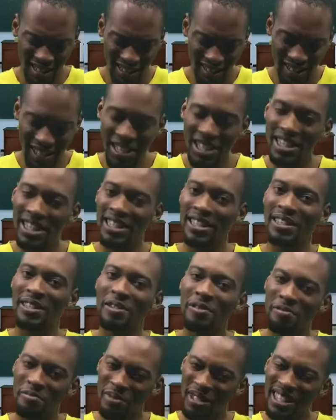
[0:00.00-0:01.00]
Ladies and
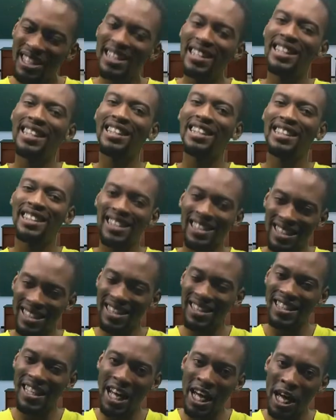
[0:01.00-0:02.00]
gentlemen, it is
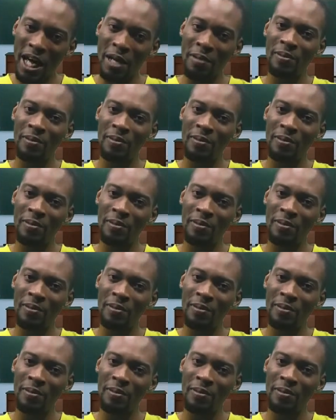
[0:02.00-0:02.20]
time